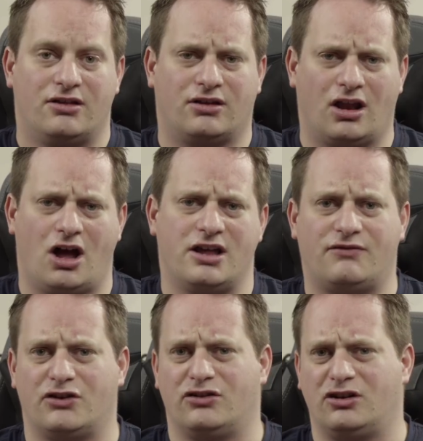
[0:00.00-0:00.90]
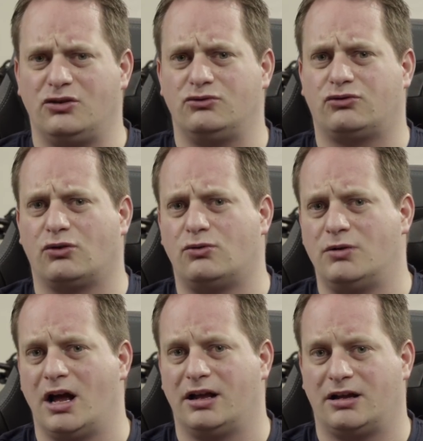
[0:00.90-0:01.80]
The live and the
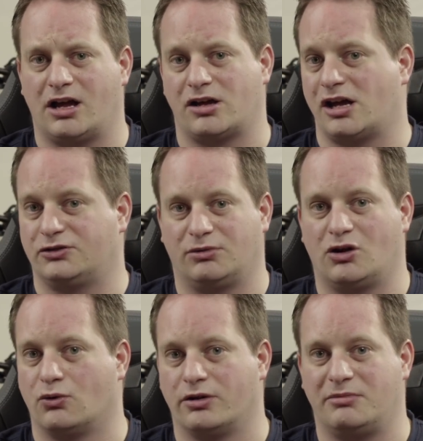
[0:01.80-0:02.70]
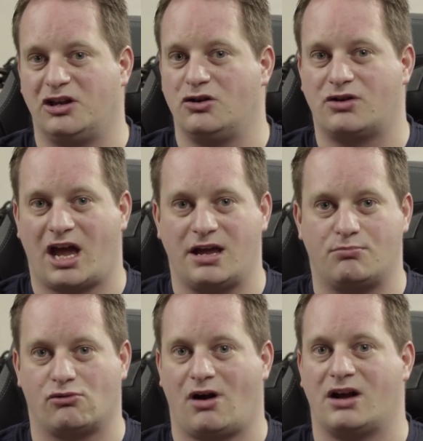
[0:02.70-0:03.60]
neutral, as we call them in the UK,
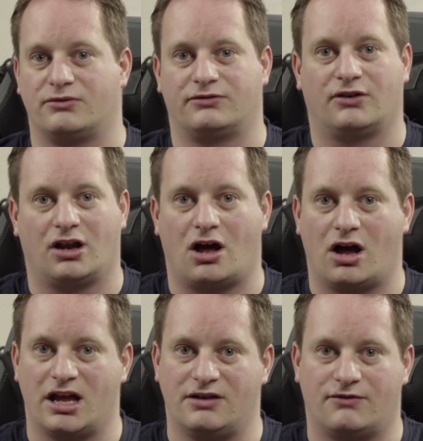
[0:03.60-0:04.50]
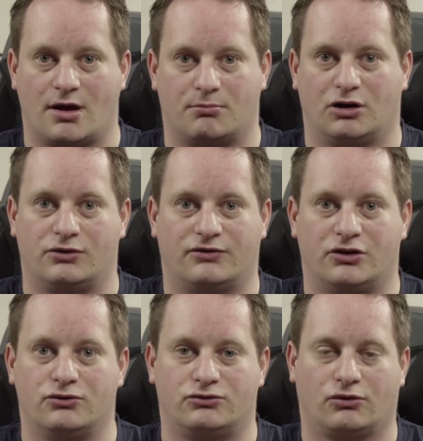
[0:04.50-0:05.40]
brown for live, blue for
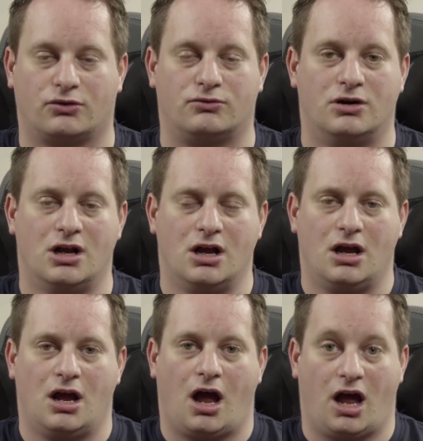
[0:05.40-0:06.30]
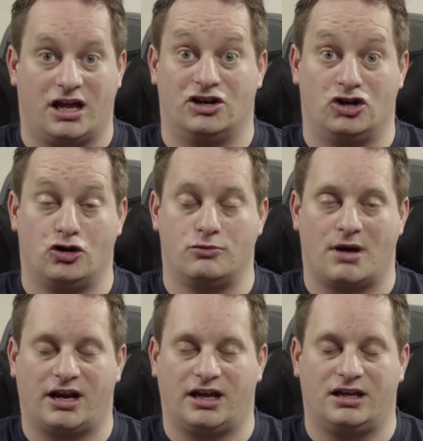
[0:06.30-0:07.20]
neutral, in new
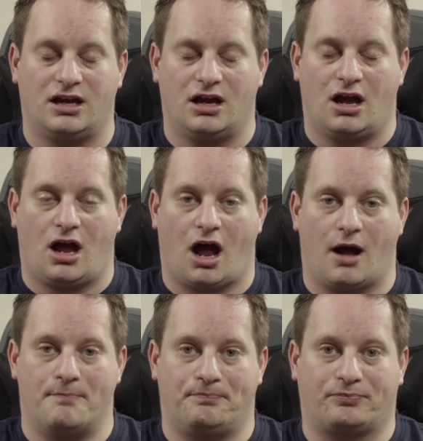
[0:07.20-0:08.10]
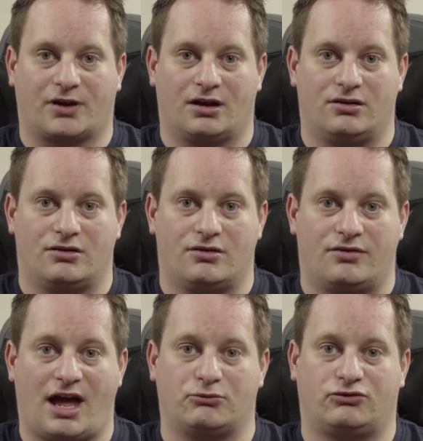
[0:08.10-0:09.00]
money.
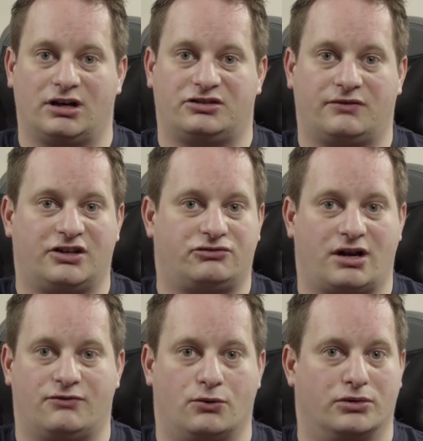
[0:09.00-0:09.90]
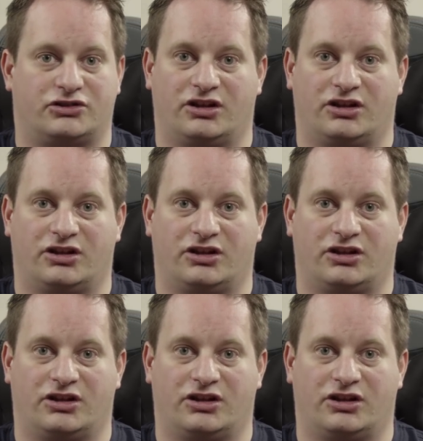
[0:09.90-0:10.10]
that was relatively straightforward.